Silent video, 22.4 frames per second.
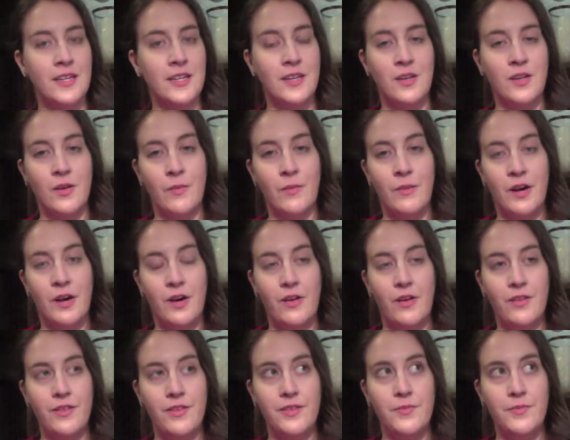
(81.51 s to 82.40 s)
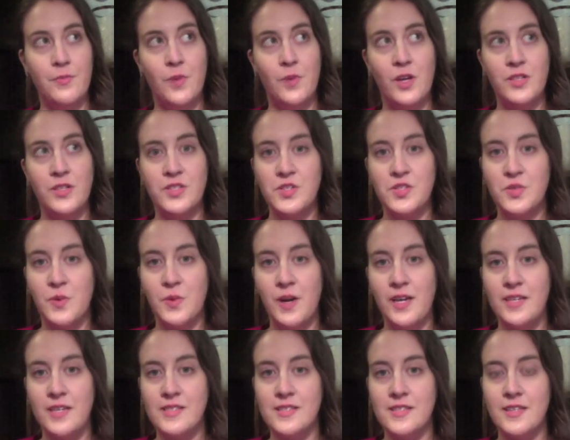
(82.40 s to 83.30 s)
in your mouth once,
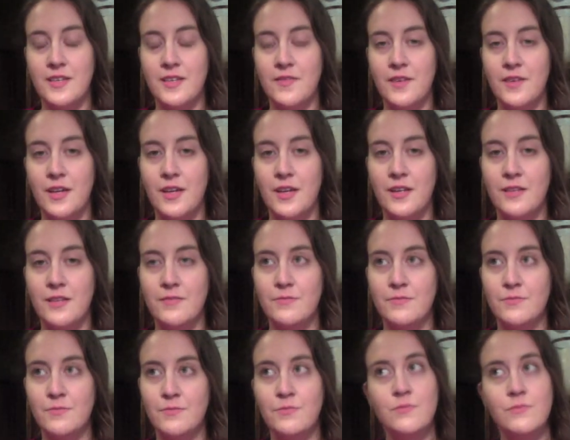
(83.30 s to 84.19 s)
twice, even